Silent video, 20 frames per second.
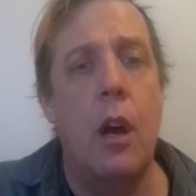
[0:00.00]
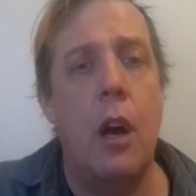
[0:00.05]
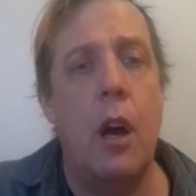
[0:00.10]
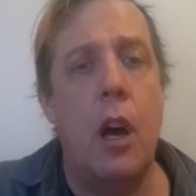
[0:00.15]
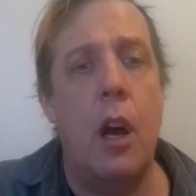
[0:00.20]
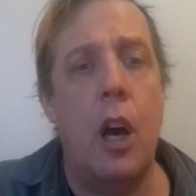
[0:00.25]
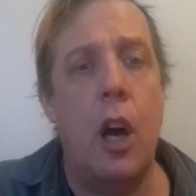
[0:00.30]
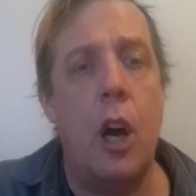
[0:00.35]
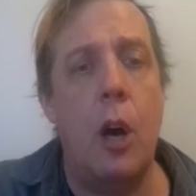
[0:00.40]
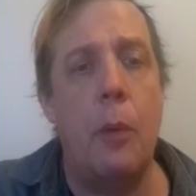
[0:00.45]

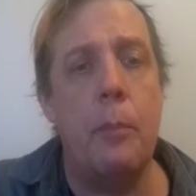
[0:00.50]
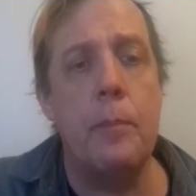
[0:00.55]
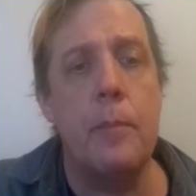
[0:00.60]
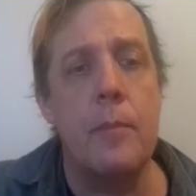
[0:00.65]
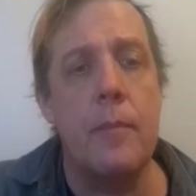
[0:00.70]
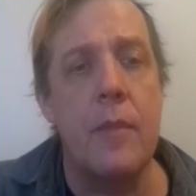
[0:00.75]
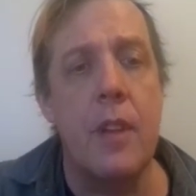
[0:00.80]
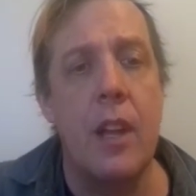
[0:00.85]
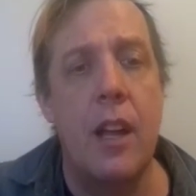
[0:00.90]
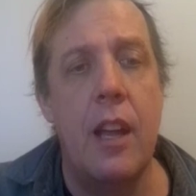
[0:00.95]
Um,
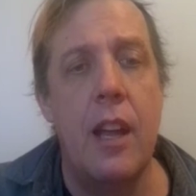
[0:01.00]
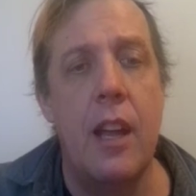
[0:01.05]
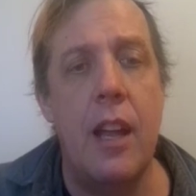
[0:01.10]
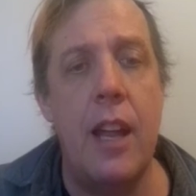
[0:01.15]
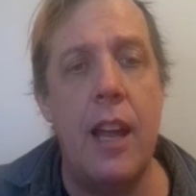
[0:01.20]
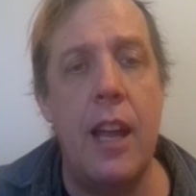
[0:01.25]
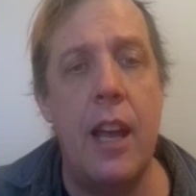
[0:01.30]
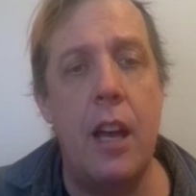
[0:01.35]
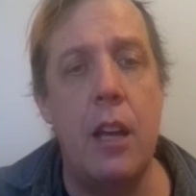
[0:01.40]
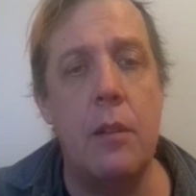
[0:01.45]

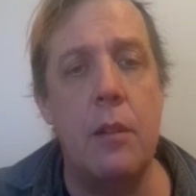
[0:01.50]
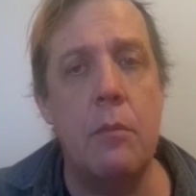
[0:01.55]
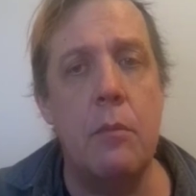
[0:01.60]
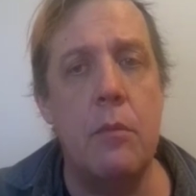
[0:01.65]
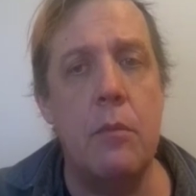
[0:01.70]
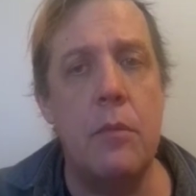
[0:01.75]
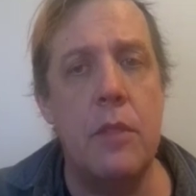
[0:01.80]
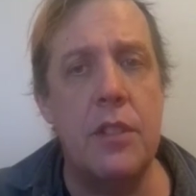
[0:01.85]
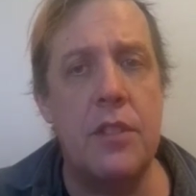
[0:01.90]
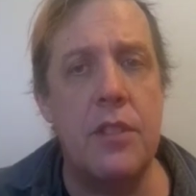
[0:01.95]
and
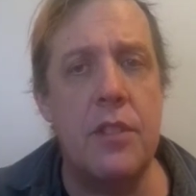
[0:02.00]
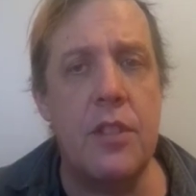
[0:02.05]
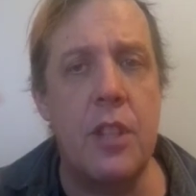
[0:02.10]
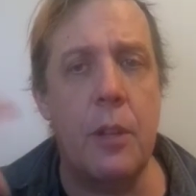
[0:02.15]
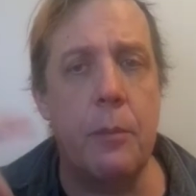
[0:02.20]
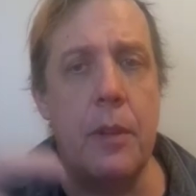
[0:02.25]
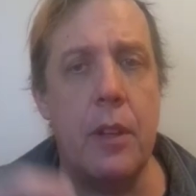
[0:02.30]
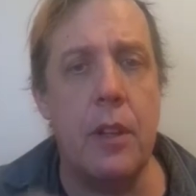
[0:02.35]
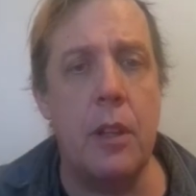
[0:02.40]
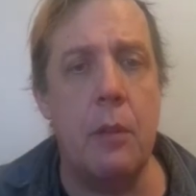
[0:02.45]
this is
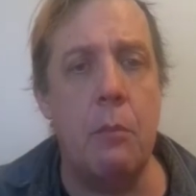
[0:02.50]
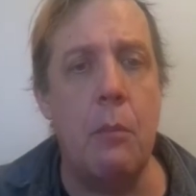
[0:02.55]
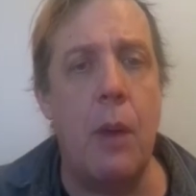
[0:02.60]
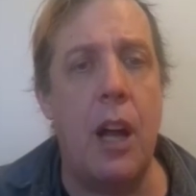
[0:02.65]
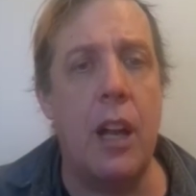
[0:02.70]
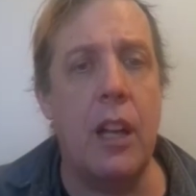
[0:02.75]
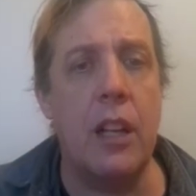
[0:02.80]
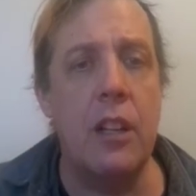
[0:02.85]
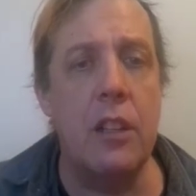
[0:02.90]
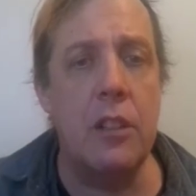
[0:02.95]
something that
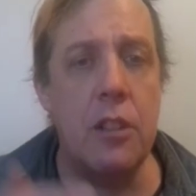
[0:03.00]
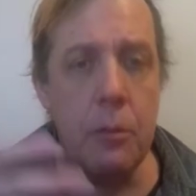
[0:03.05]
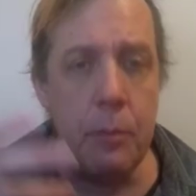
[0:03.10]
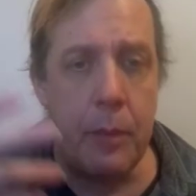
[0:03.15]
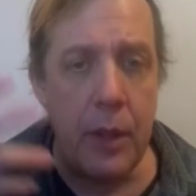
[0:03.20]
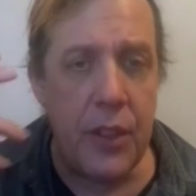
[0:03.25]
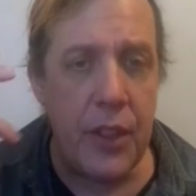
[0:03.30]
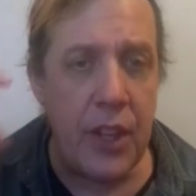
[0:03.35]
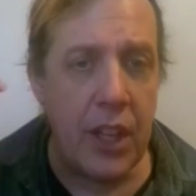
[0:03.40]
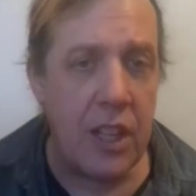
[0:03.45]
Monica could
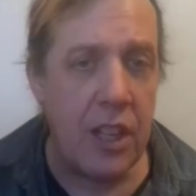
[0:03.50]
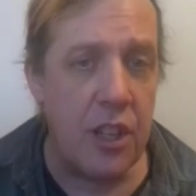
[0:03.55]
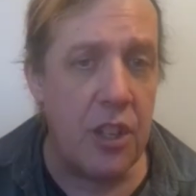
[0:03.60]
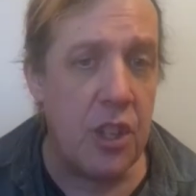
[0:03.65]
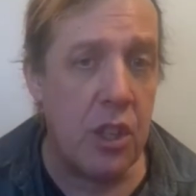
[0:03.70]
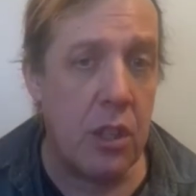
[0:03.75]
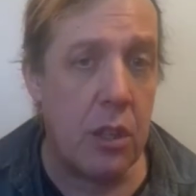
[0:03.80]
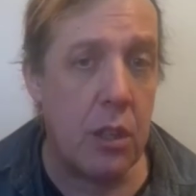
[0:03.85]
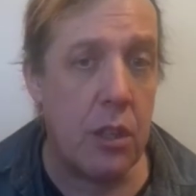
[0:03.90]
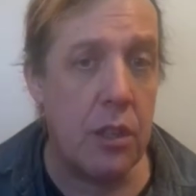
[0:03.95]
be thinking
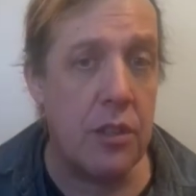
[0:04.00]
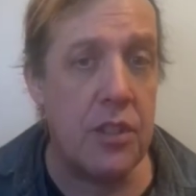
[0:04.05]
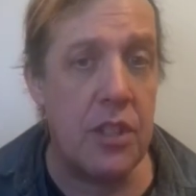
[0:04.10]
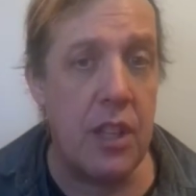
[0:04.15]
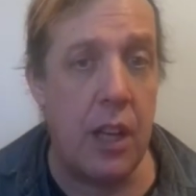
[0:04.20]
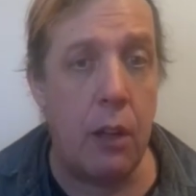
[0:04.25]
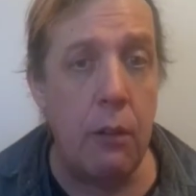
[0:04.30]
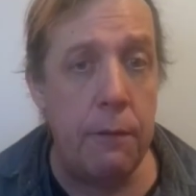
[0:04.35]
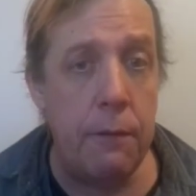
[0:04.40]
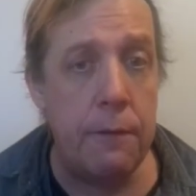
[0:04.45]
to
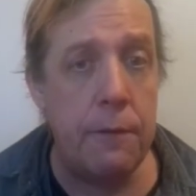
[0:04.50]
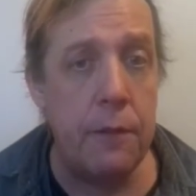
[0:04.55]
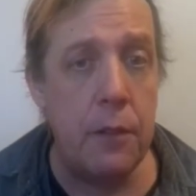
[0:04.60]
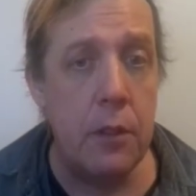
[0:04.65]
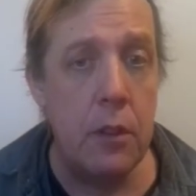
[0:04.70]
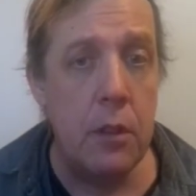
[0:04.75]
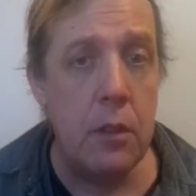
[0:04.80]
herself,